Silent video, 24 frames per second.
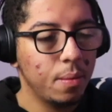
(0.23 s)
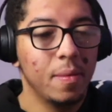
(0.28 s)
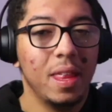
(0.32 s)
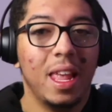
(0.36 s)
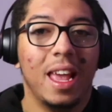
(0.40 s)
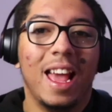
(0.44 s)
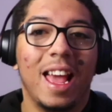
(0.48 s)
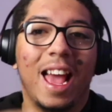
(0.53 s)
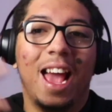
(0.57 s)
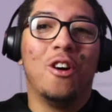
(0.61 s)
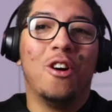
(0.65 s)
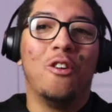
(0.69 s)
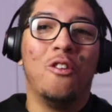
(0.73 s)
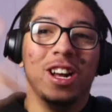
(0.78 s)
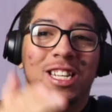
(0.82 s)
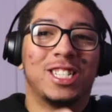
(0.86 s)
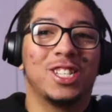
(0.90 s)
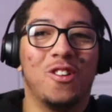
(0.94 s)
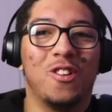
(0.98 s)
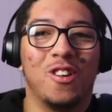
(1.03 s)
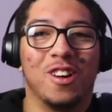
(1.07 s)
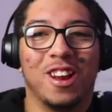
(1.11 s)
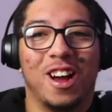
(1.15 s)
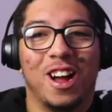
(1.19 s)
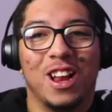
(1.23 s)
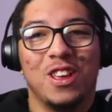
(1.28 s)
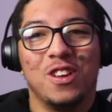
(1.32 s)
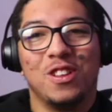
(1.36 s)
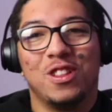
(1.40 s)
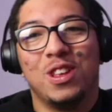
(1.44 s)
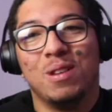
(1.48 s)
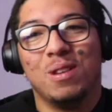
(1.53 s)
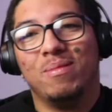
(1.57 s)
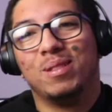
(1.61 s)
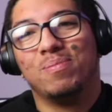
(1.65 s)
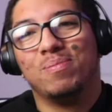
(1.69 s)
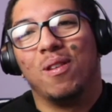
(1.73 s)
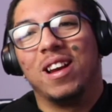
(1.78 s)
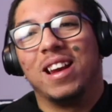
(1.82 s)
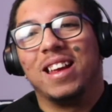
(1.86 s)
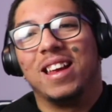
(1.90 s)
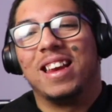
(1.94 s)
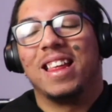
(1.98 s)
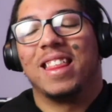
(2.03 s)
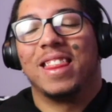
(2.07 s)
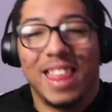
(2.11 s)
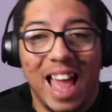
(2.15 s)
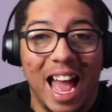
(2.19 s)
Hey, what's going on YouTube? It's boy
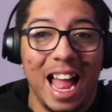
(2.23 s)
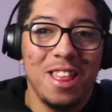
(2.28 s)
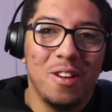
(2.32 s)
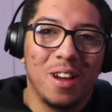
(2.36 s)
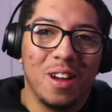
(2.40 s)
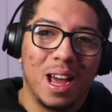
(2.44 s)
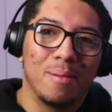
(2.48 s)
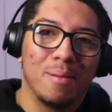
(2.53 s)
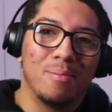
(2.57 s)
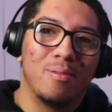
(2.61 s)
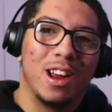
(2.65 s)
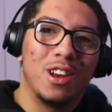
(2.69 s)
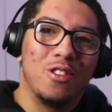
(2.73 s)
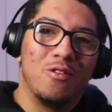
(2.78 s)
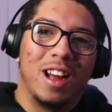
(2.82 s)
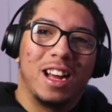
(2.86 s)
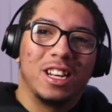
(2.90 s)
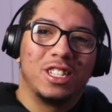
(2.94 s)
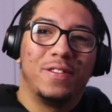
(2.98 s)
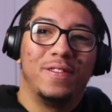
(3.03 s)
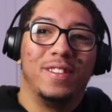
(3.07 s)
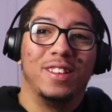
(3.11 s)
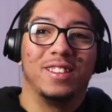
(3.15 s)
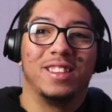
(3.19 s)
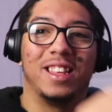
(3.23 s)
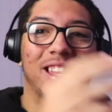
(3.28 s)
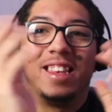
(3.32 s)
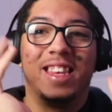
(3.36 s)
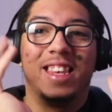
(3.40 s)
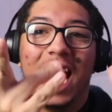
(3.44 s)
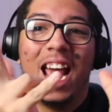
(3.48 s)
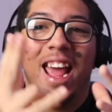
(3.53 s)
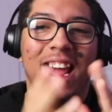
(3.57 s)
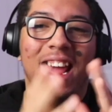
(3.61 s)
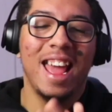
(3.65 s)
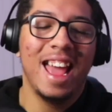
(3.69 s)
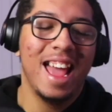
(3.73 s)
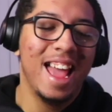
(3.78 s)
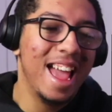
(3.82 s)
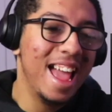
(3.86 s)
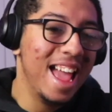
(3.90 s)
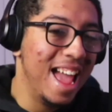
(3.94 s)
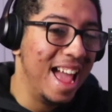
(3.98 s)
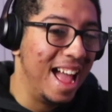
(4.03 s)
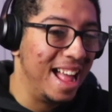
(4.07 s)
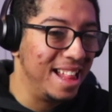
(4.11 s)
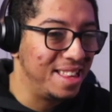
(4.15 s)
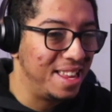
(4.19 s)
Nathaniel. Got a brand new reaction video today.
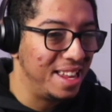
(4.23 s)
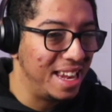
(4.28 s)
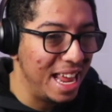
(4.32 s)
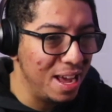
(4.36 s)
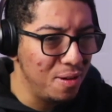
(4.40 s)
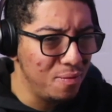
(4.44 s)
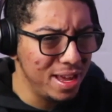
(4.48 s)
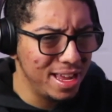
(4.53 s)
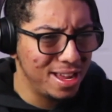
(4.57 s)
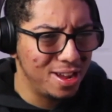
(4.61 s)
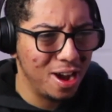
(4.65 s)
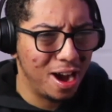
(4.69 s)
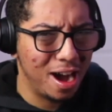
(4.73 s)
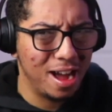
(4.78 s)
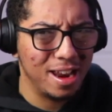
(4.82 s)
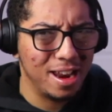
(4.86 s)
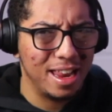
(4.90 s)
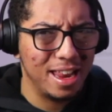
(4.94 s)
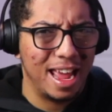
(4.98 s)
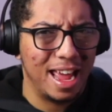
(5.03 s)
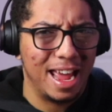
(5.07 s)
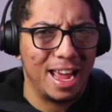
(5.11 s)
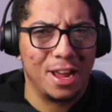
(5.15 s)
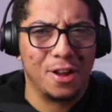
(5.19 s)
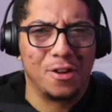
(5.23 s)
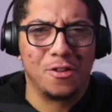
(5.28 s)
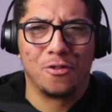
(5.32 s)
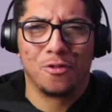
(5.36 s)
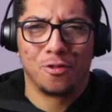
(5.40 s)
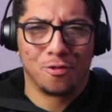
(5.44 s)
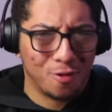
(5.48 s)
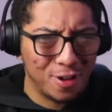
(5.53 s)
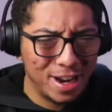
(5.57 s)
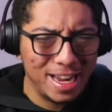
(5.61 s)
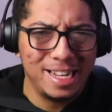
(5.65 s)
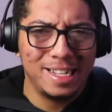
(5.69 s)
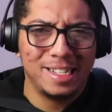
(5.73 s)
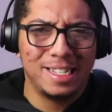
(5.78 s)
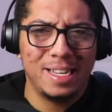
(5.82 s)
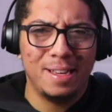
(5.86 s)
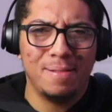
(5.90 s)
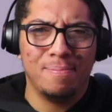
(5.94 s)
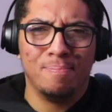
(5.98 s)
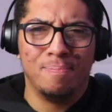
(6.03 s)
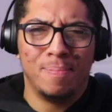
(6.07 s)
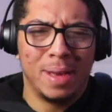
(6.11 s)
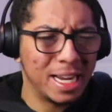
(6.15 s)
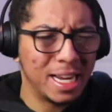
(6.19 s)
And today we got a crazy
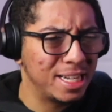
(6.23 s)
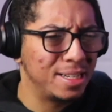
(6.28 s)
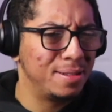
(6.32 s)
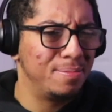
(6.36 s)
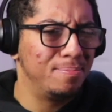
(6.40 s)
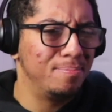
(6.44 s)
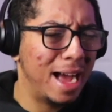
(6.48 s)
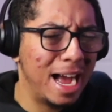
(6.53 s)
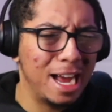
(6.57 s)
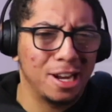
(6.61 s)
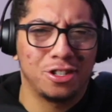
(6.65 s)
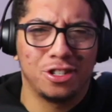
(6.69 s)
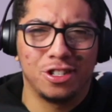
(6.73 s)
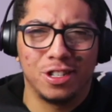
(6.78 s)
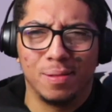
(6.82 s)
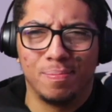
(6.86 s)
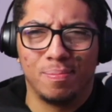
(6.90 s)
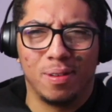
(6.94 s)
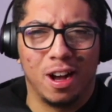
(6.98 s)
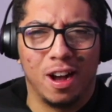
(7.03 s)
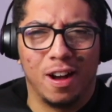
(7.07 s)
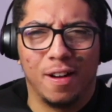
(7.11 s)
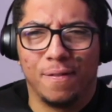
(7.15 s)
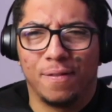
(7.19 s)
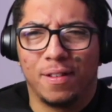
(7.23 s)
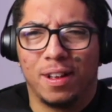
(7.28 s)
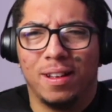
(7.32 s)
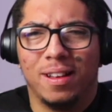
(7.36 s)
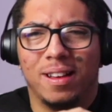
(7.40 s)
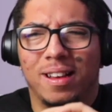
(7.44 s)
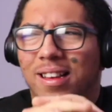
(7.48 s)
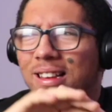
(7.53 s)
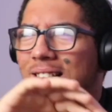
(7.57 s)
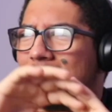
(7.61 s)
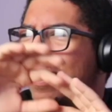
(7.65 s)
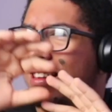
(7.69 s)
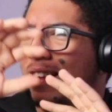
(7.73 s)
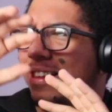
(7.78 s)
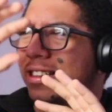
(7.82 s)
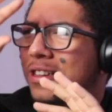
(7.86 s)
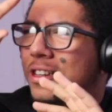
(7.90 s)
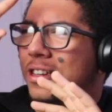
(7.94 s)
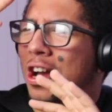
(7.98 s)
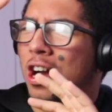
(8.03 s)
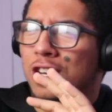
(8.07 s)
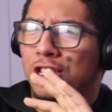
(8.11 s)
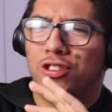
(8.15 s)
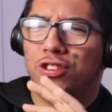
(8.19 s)
mix mashup of
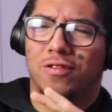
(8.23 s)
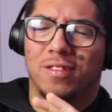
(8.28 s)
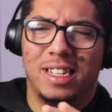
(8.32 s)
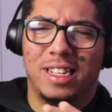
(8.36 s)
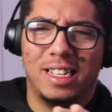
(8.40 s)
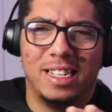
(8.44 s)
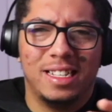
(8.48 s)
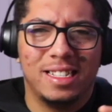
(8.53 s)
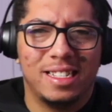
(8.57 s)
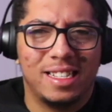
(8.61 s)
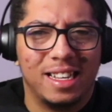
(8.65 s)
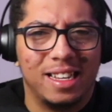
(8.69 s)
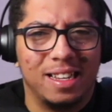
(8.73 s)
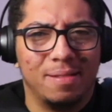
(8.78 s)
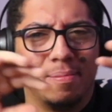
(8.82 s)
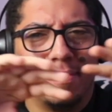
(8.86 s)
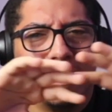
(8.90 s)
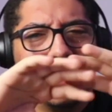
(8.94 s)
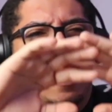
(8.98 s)
countries and